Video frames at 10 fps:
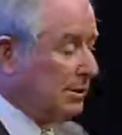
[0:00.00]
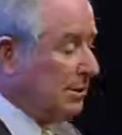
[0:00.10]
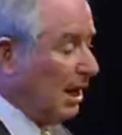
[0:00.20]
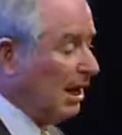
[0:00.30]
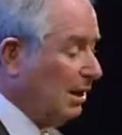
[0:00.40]

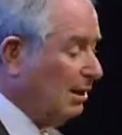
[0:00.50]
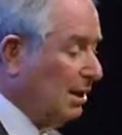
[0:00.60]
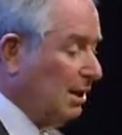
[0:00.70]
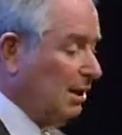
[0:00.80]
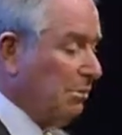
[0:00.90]
Second,
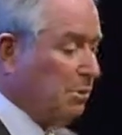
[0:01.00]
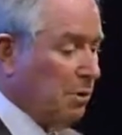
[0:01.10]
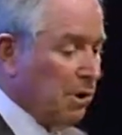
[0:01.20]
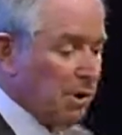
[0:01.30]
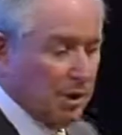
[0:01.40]
we
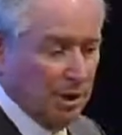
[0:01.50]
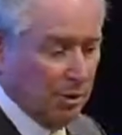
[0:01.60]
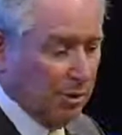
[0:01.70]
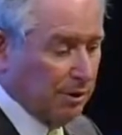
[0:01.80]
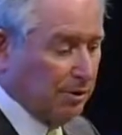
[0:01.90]
wanted to
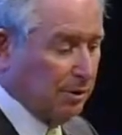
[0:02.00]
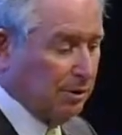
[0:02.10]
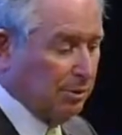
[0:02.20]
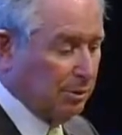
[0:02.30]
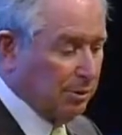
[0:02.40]
go
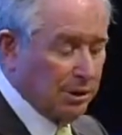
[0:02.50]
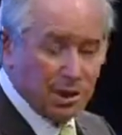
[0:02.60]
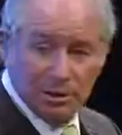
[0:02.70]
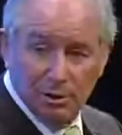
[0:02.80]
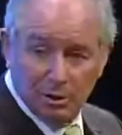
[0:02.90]
into what was
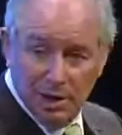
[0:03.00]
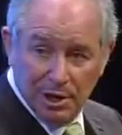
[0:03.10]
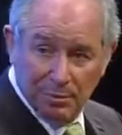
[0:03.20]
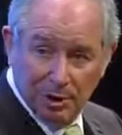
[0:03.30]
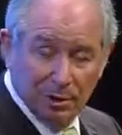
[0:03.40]
then called the
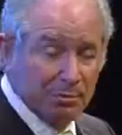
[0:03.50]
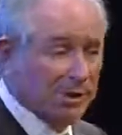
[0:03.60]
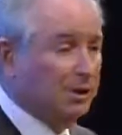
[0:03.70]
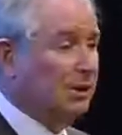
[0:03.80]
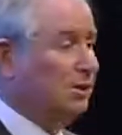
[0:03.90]
LBO
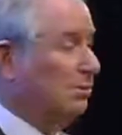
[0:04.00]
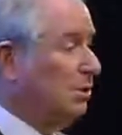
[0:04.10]
business,